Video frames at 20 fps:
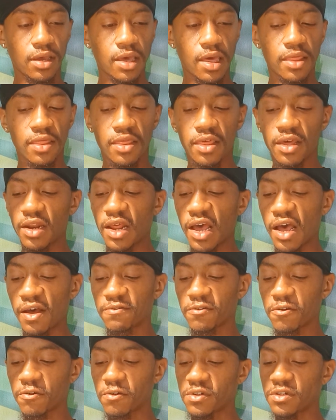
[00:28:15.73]
And then
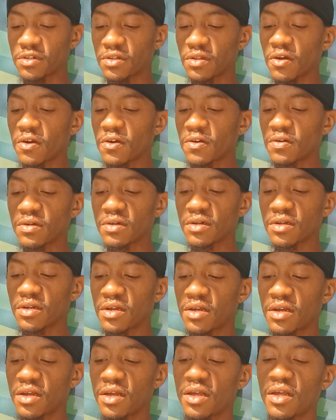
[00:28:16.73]
after it's learned,
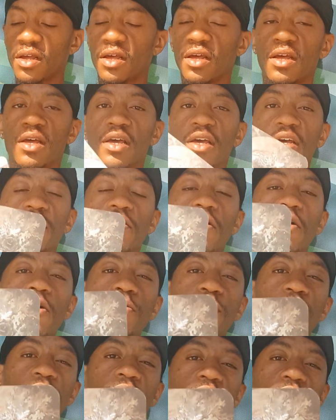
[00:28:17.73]
it'll
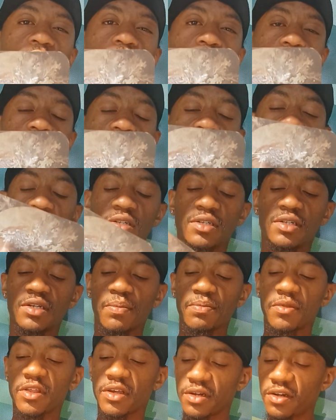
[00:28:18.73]
open the doors to
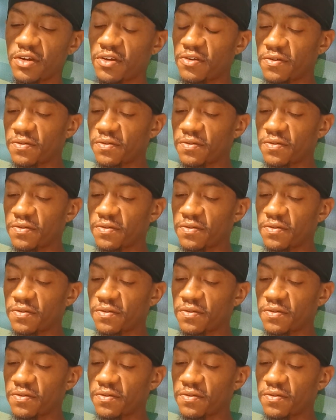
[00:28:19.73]
something new.